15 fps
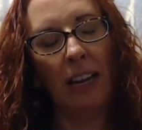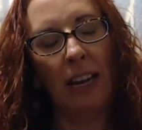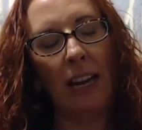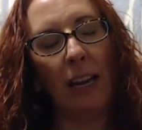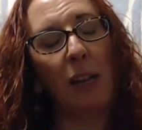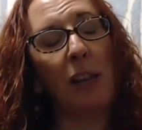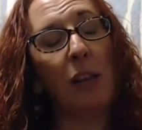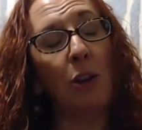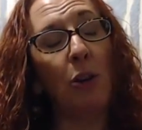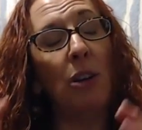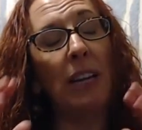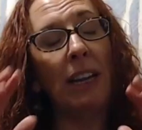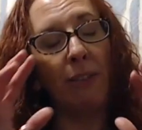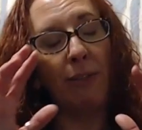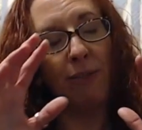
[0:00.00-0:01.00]

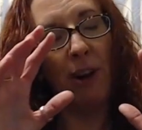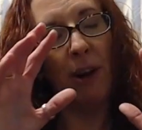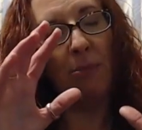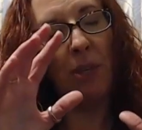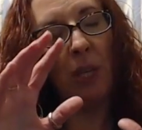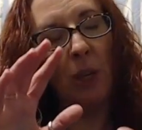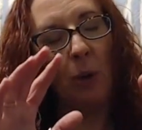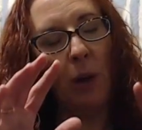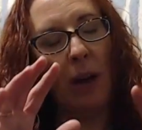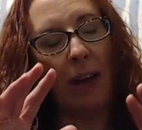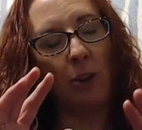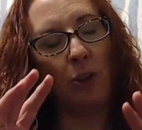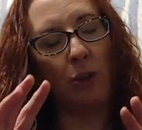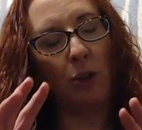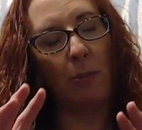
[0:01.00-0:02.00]
exuding from you
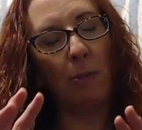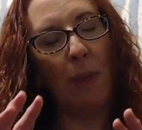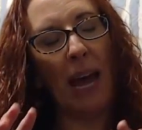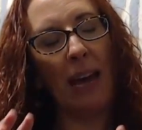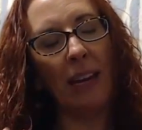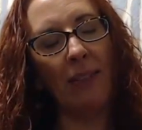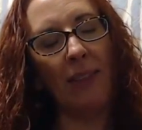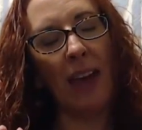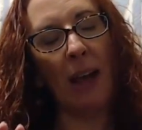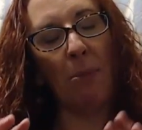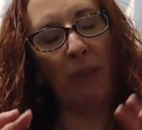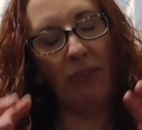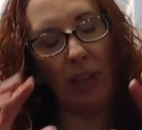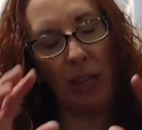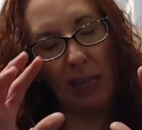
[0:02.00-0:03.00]
as you're petting them,
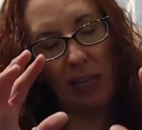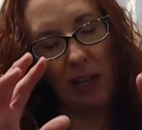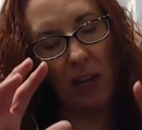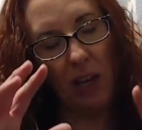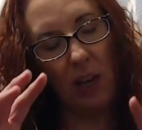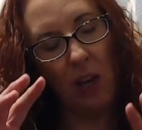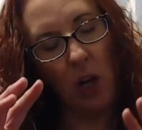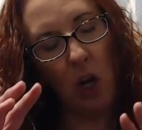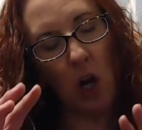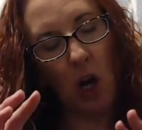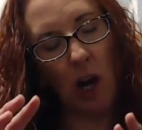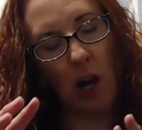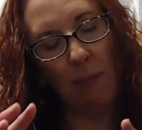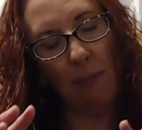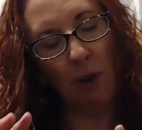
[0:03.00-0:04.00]
and this
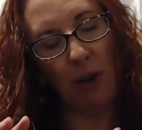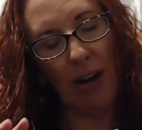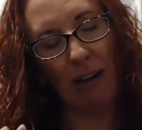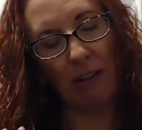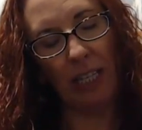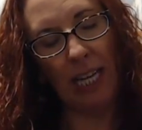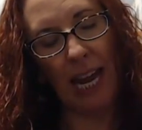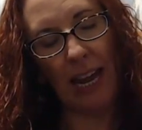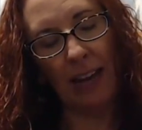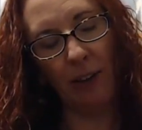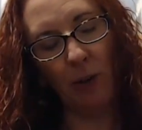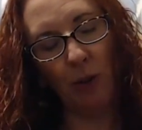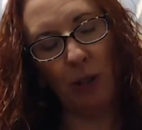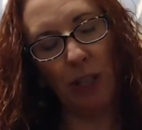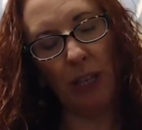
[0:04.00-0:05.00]
calm, grounded
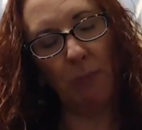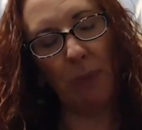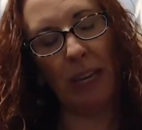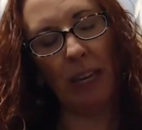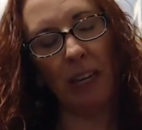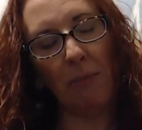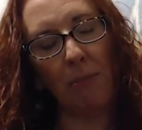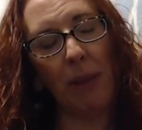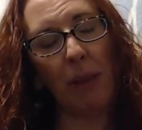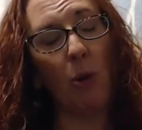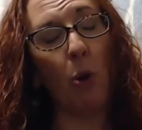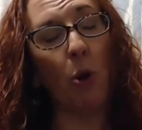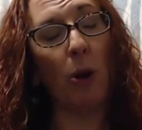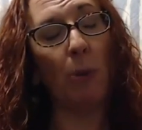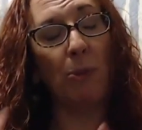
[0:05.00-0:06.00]
energy being
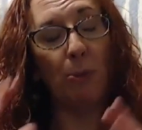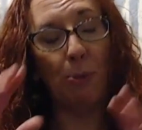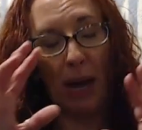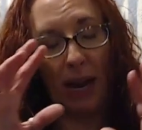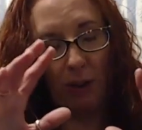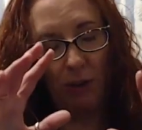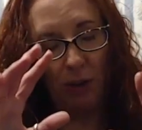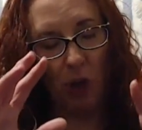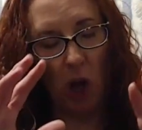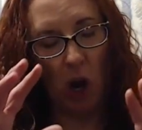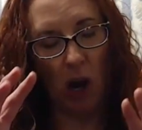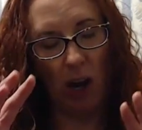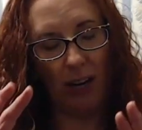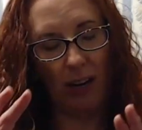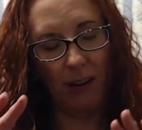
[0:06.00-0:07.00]
absorbed by your
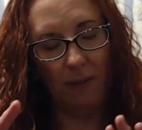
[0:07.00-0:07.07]
dog.